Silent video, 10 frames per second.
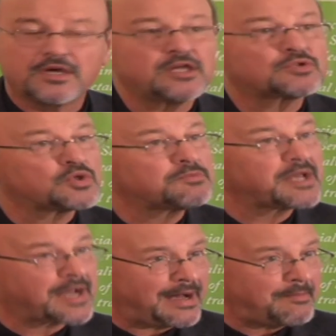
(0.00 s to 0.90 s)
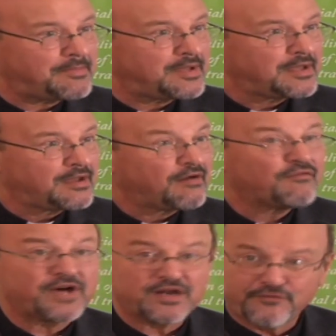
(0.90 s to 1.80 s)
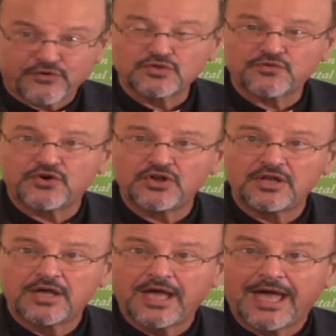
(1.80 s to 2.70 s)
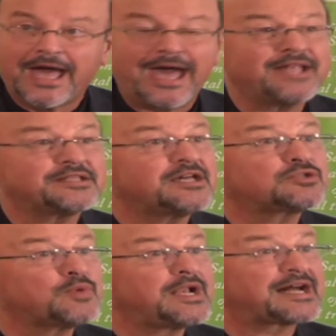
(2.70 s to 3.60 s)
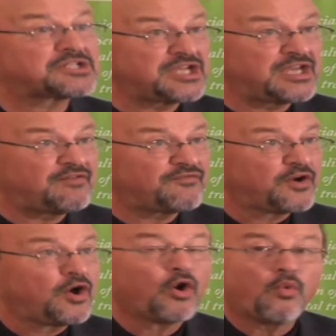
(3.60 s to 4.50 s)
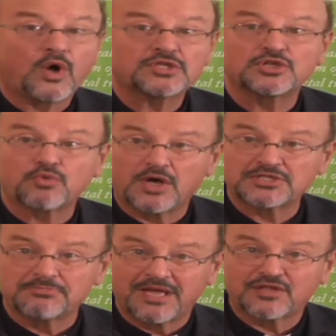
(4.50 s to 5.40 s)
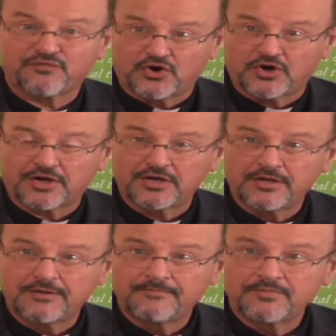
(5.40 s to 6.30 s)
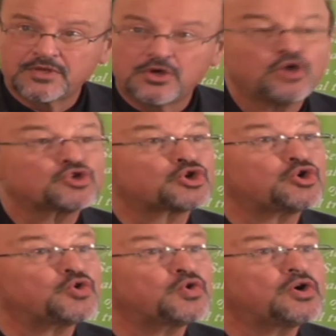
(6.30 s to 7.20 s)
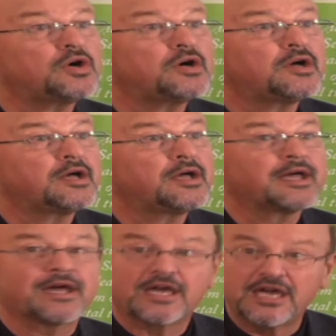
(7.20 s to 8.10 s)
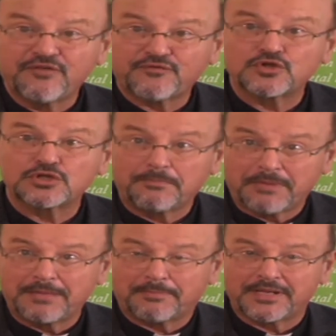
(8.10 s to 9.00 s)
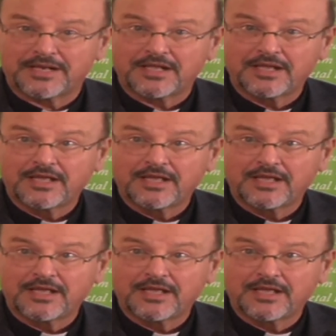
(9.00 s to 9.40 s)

it would become very fruitful and it will achieve what it was meant for. To give to the people